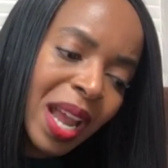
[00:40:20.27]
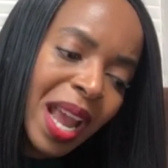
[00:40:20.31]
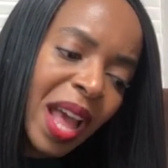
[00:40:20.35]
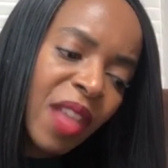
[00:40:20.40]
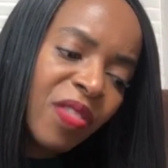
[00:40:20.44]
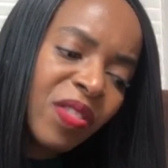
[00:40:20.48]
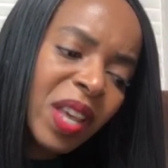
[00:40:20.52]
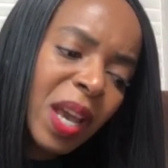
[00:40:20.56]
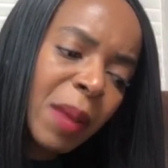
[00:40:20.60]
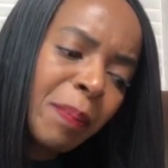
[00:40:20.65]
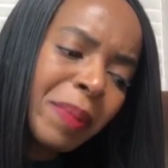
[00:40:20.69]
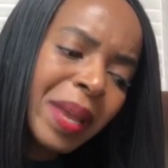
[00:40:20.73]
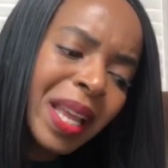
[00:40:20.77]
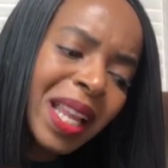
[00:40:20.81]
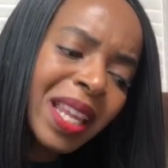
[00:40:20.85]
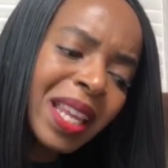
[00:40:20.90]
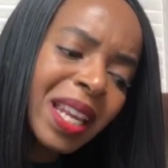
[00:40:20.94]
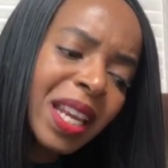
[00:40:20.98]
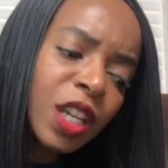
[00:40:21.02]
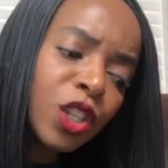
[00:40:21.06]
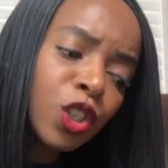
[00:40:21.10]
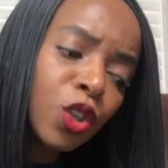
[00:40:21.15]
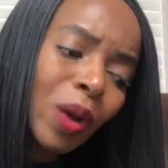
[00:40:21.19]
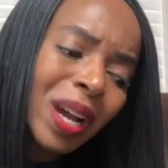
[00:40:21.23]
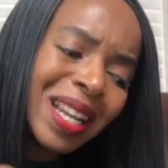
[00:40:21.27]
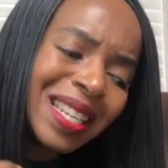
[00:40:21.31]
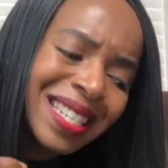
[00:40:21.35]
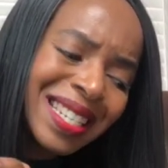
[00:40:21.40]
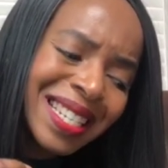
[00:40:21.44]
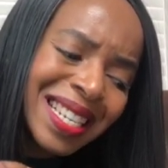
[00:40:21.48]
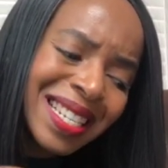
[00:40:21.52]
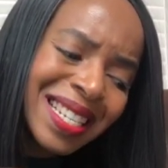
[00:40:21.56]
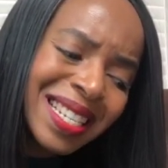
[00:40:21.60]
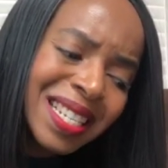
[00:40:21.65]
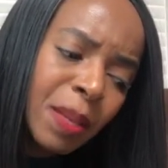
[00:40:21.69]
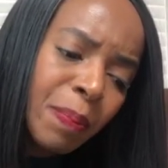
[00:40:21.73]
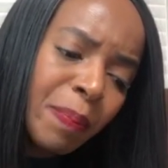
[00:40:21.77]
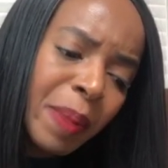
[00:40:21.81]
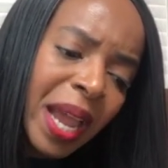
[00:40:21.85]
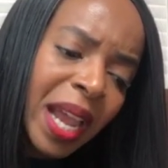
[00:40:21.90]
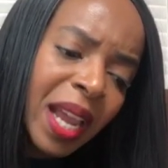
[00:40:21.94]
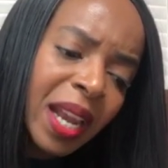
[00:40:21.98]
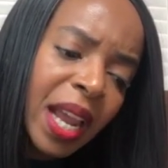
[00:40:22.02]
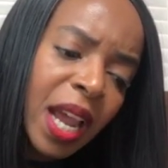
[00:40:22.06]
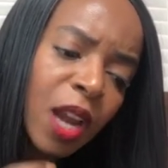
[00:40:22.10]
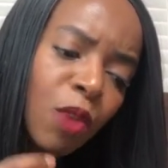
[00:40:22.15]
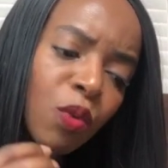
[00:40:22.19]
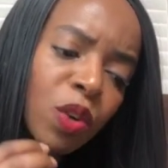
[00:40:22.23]
and the ability to
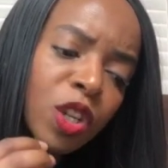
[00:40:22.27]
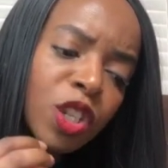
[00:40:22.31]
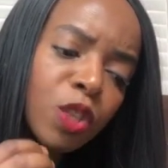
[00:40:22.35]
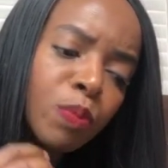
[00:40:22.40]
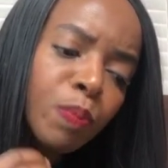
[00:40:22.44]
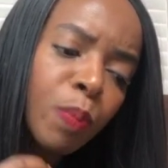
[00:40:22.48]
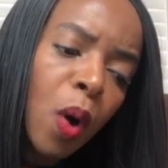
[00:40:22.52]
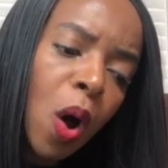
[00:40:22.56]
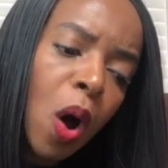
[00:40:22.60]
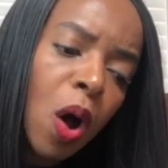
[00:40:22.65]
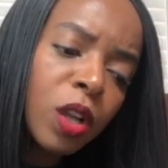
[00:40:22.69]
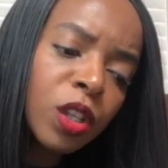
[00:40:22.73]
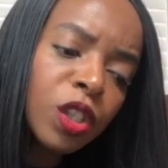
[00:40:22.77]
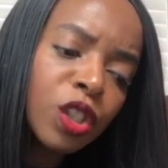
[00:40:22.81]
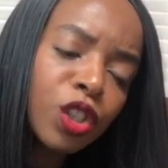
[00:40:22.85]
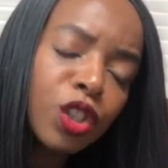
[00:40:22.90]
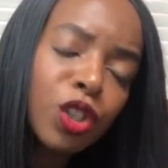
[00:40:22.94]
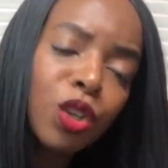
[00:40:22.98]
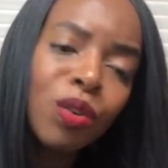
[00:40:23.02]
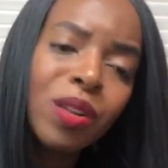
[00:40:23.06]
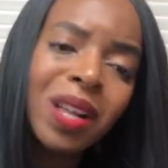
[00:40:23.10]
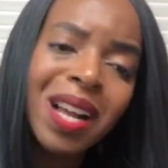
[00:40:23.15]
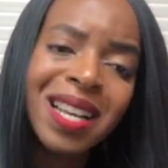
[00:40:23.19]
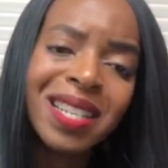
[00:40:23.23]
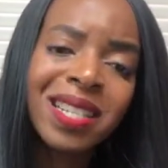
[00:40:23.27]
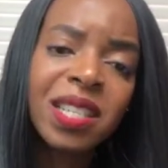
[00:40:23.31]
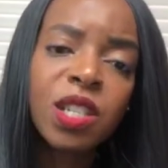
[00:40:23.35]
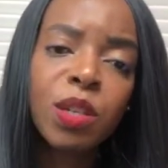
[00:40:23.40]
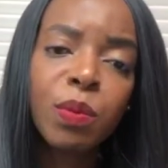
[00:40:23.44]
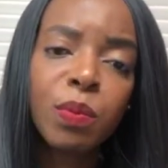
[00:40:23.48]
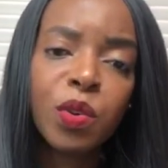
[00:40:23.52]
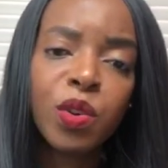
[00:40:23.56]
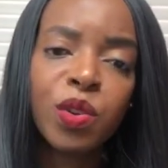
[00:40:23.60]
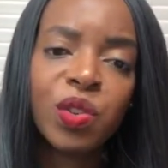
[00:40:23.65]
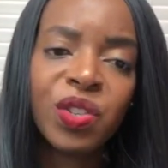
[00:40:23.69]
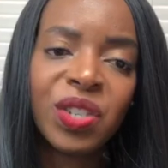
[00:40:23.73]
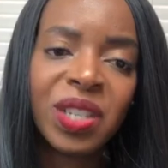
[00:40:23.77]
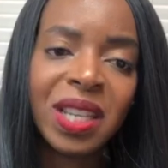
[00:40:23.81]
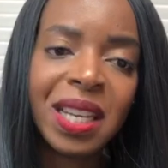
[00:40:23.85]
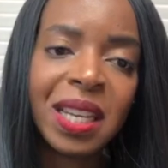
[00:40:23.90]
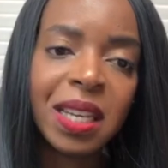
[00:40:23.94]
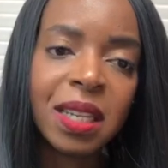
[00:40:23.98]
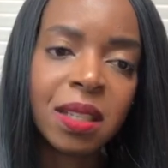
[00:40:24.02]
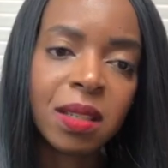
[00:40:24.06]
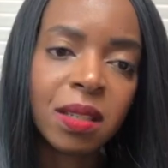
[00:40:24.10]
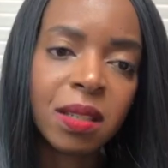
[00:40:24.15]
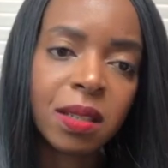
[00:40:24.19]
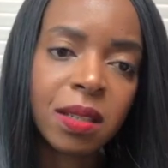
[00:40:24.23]
anticipate and respond to customers'
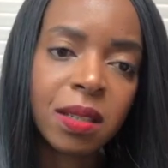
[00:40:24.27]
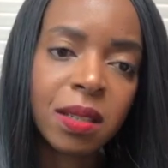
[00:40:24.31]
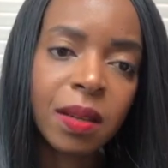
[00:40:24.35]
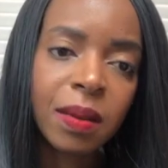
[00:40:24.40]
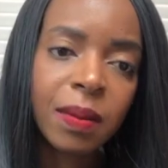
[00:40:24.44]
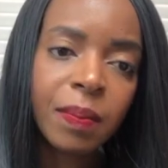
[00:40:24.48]
needs.